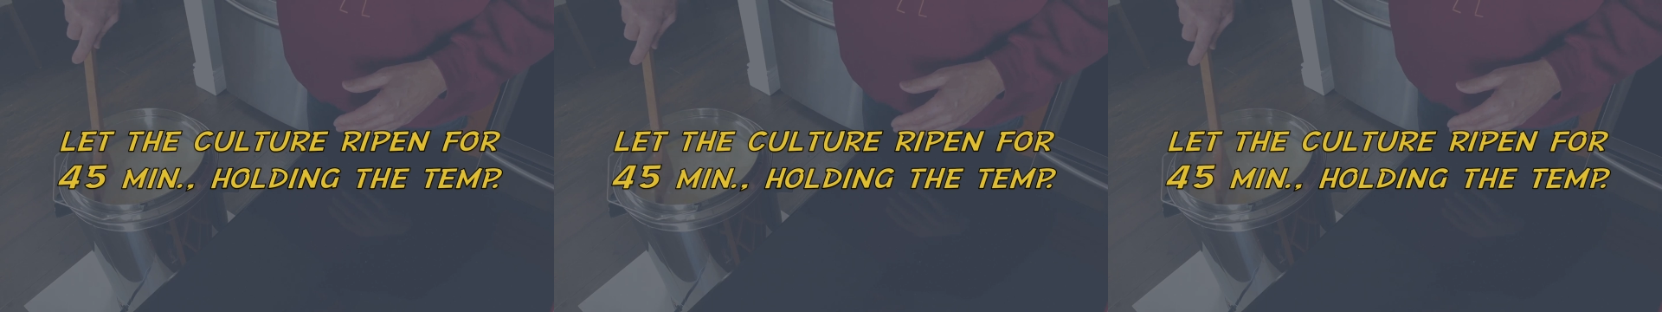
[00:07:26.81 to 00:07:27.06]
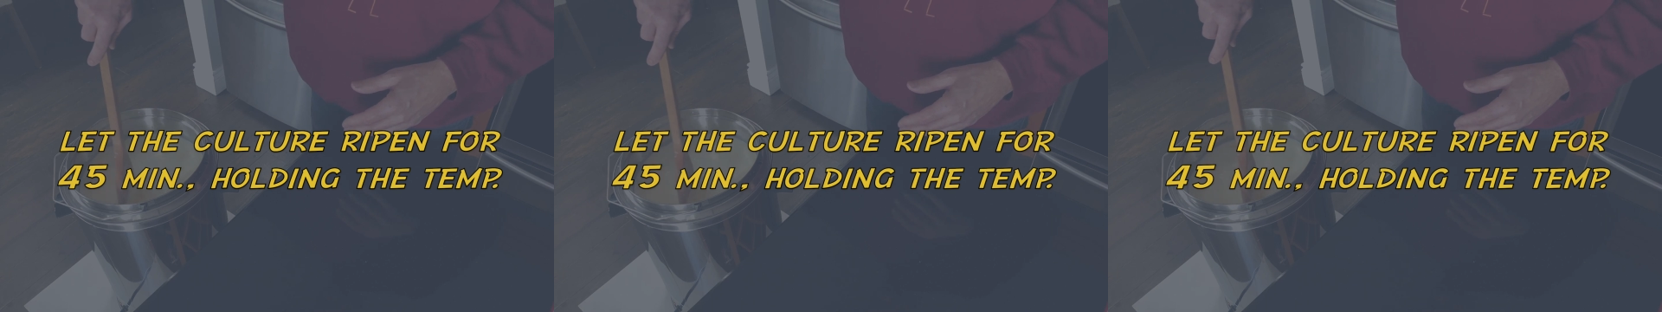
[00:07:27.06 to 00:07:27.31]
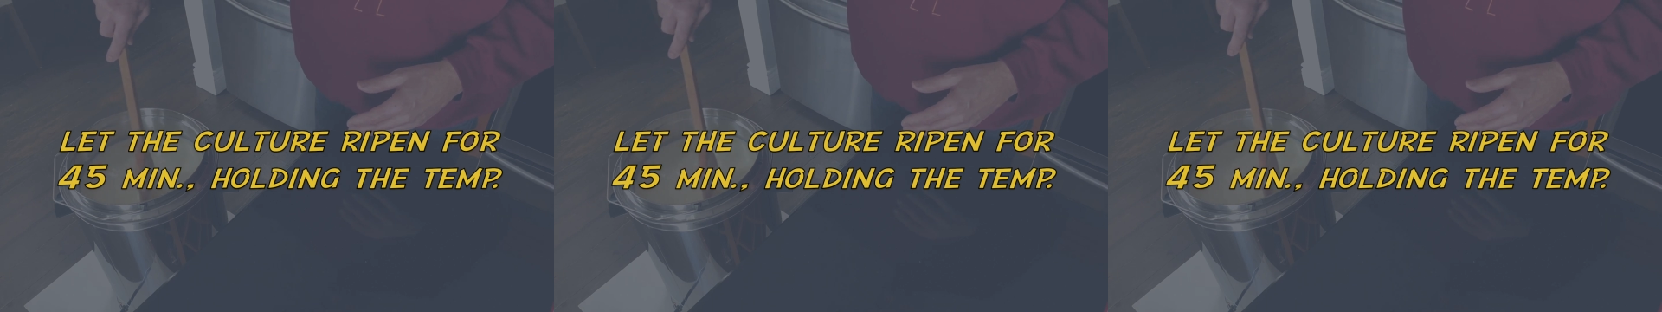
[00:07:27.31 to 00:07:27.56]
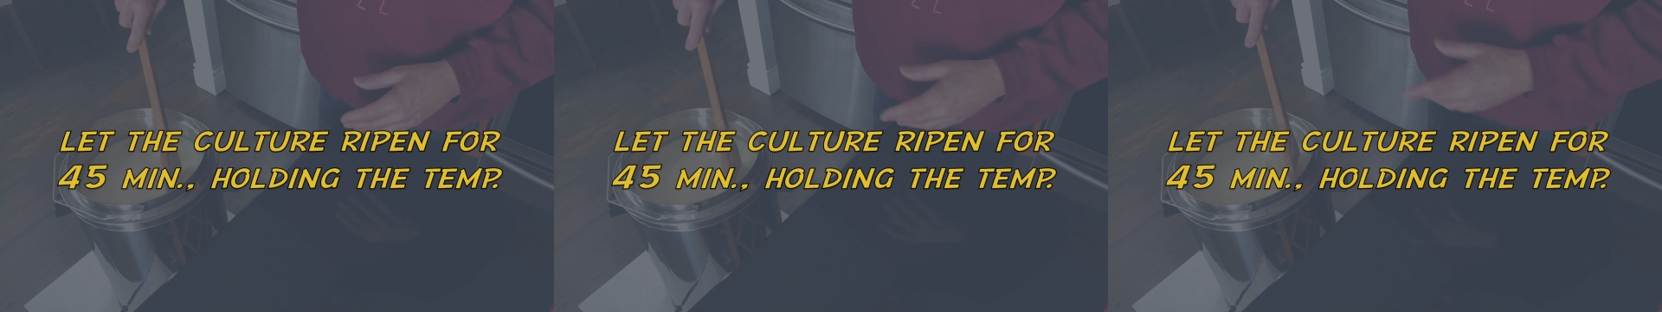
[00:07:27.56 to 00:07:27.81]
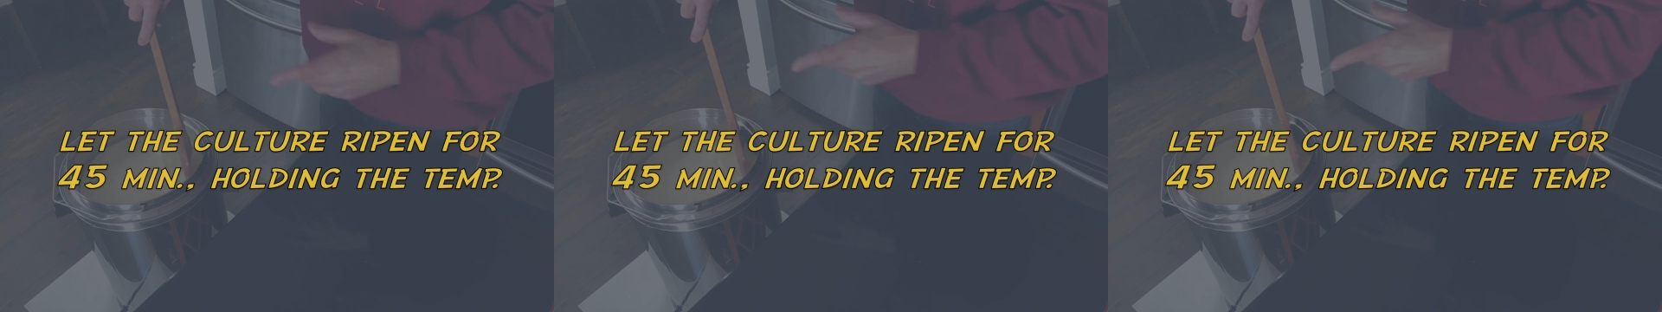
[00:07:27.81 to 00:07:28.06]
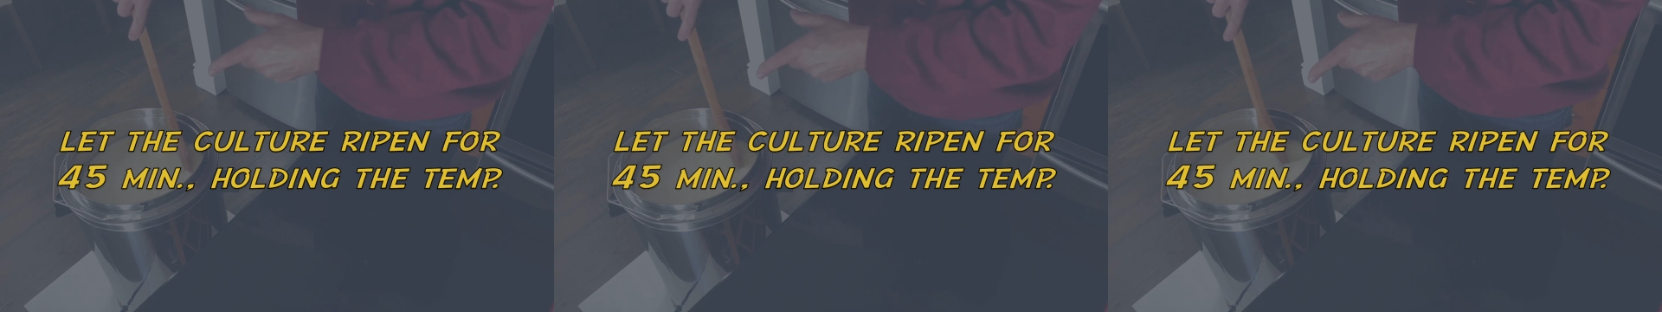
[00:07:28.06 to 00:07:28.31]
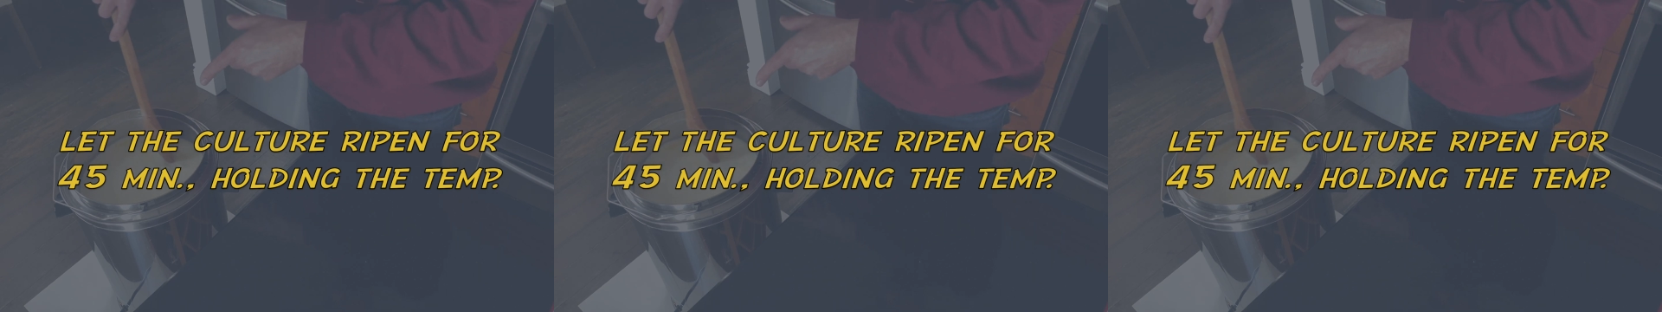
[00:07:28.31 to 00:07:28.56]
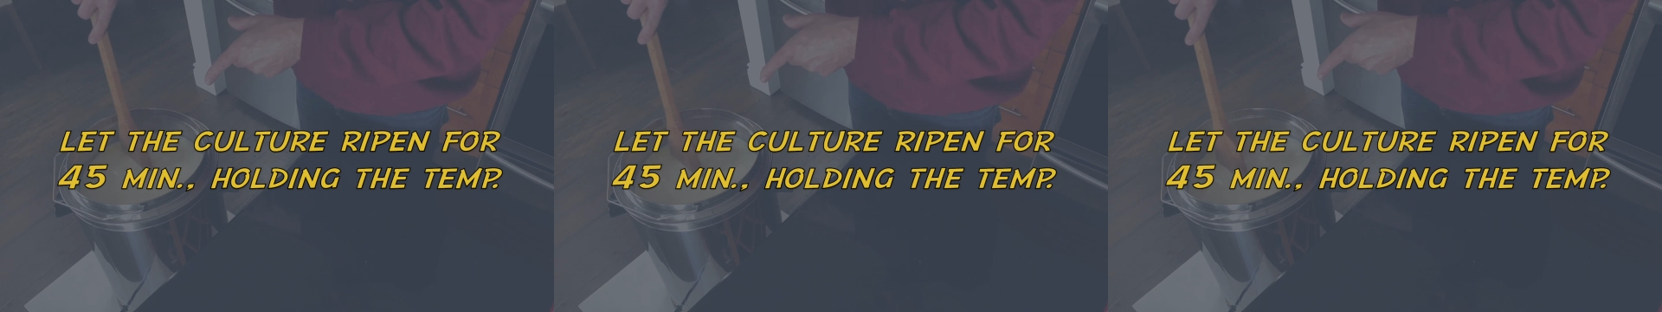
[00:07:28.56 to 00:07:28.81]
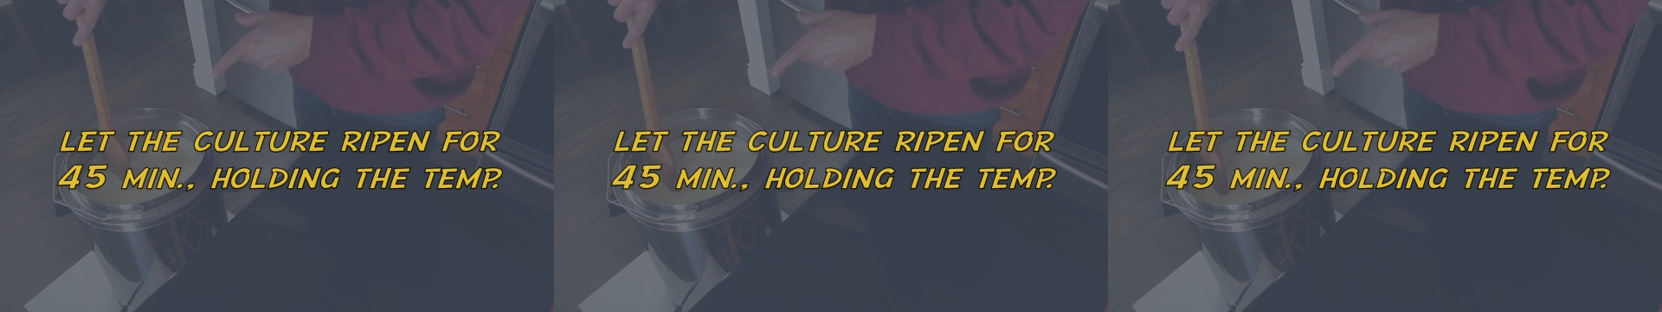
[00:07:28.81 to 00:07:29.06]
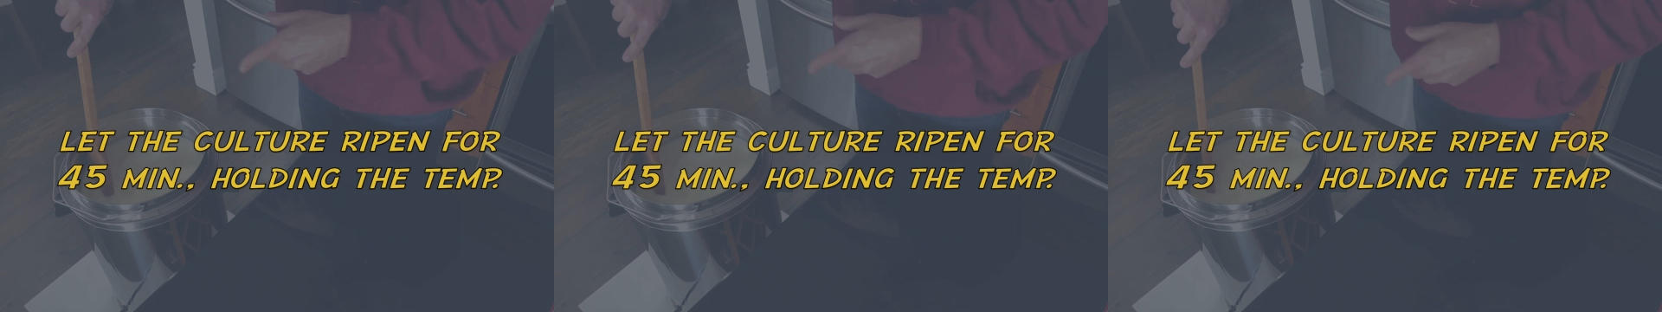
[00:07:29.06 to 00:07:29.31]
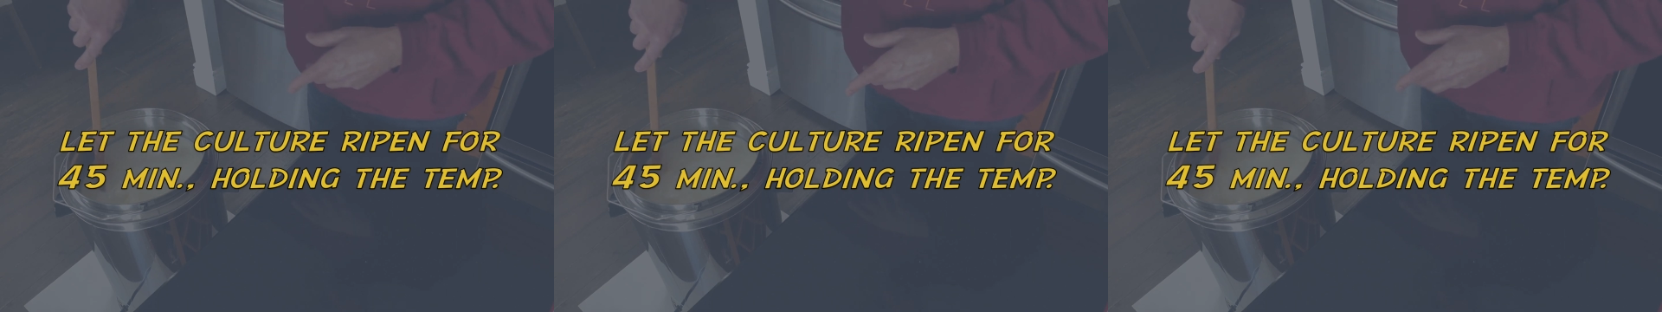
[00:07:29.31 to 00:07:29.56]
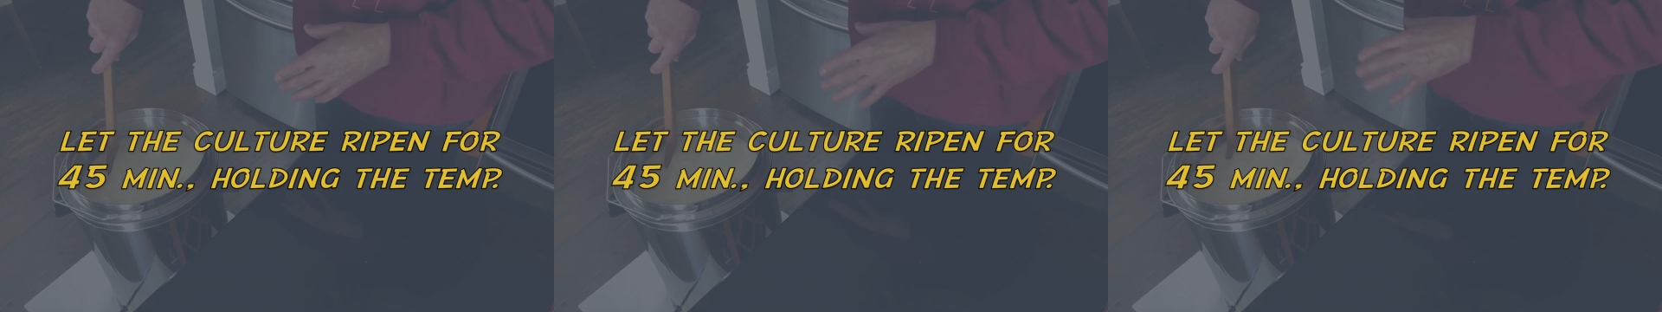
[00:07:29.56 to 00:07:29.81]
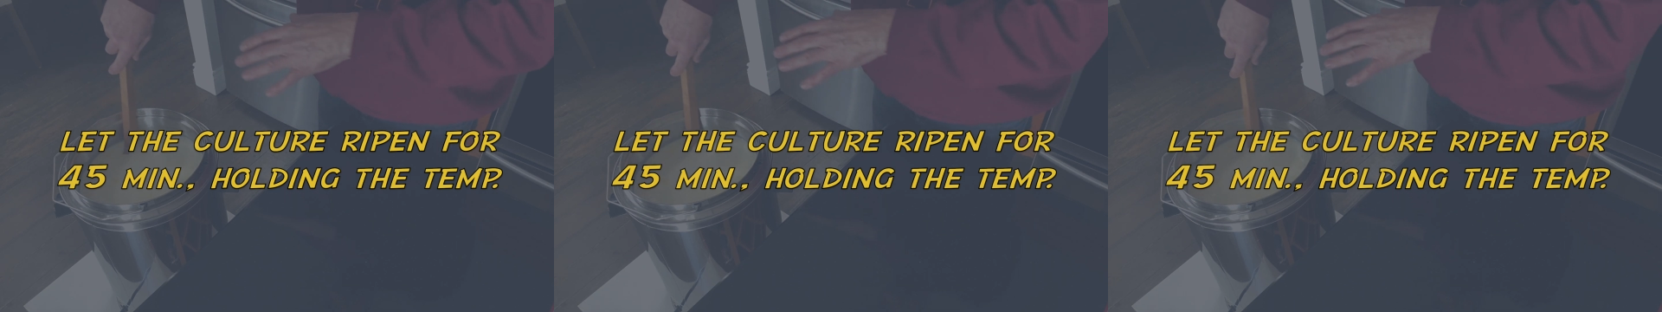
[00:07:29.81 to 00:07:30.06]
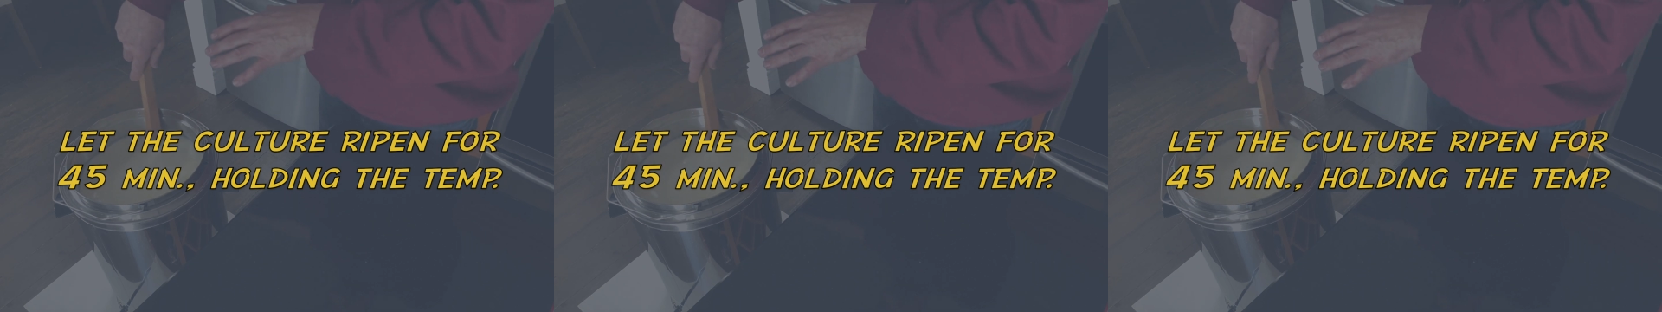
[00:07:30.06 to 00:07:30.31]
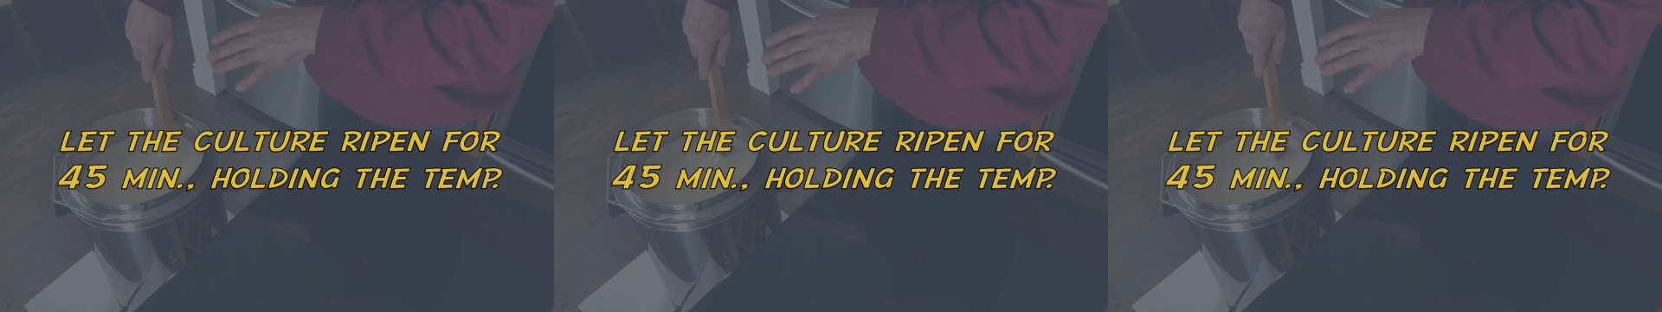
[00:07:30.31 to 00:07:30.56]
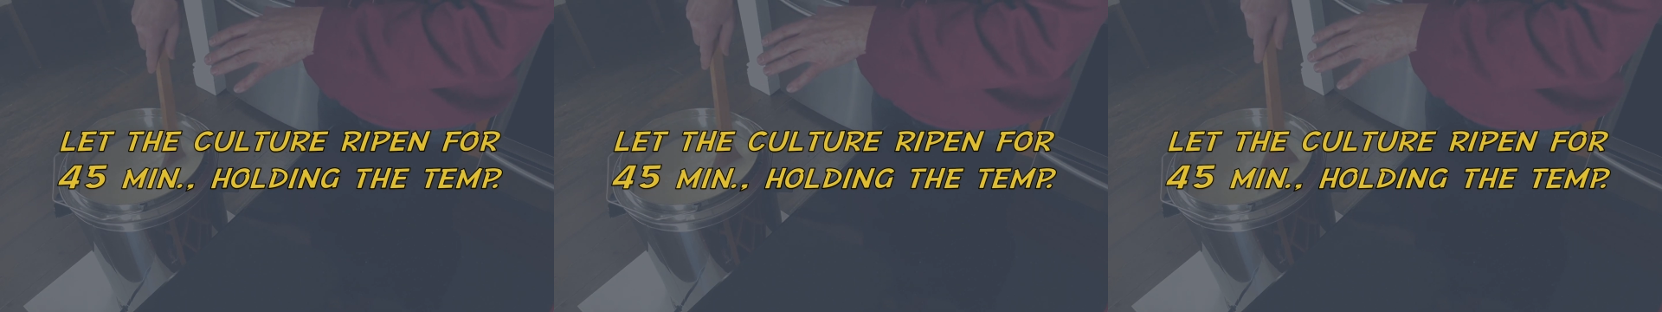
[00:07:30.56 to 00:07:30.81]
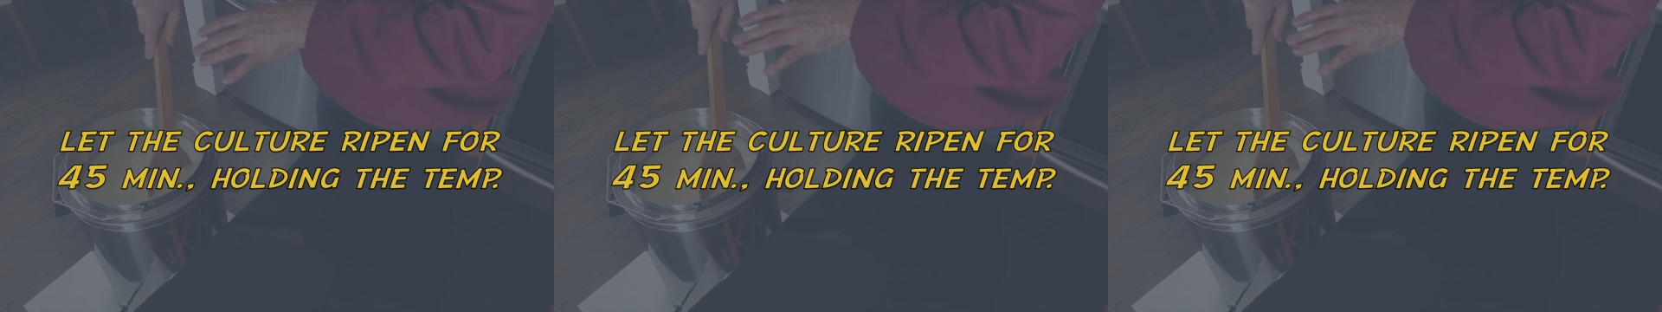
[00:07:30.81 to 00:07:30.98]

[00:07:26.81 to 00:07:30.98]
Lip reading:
No face is visible, so there are no lips to read.